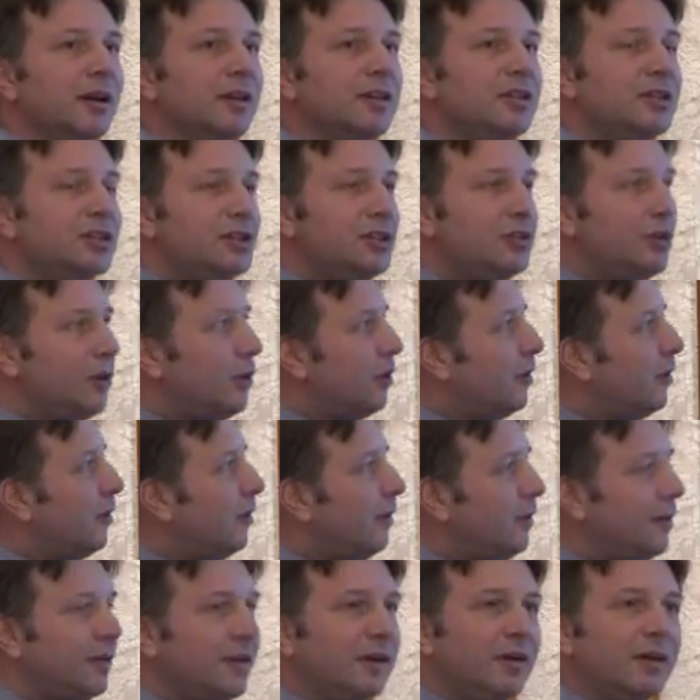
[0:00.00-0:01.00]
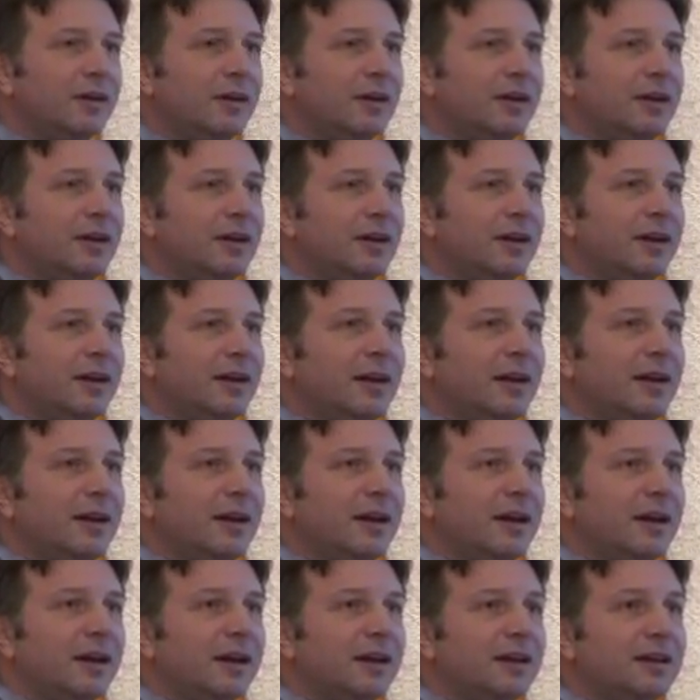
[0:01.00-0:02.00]
So,
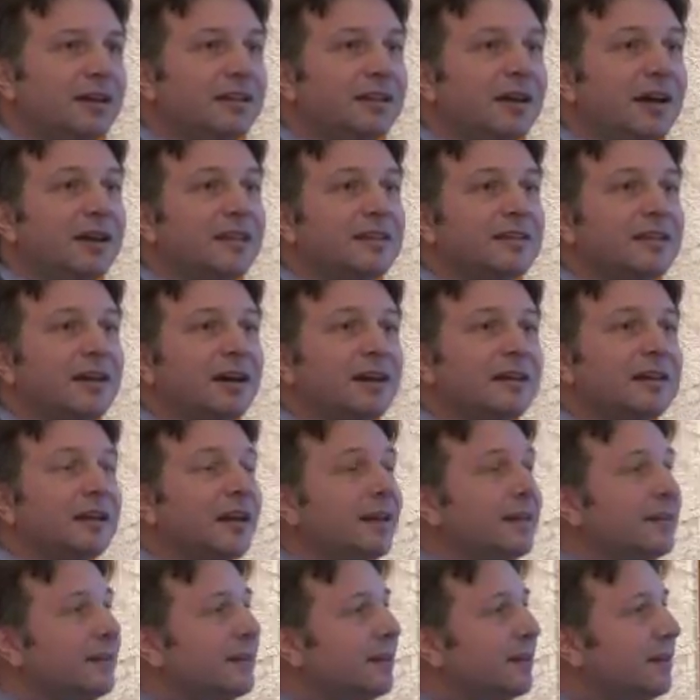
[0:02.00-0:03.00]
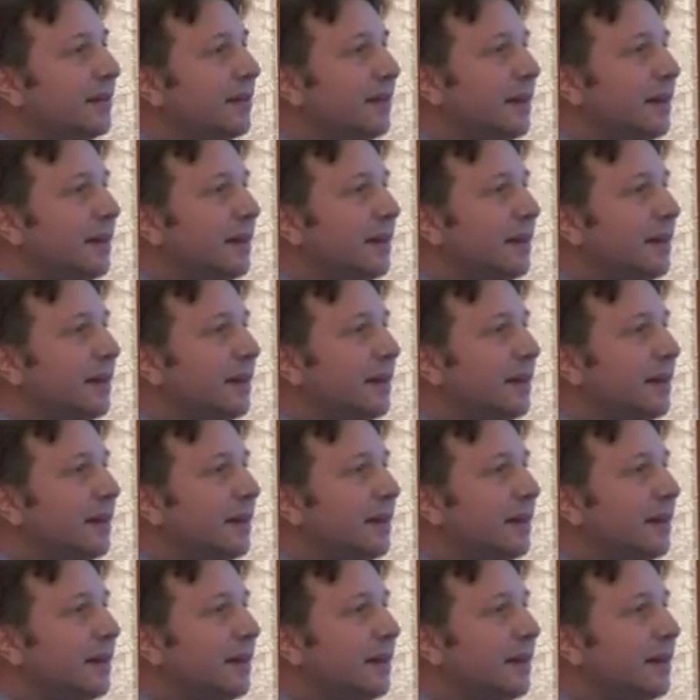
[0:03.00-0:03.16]
clients are not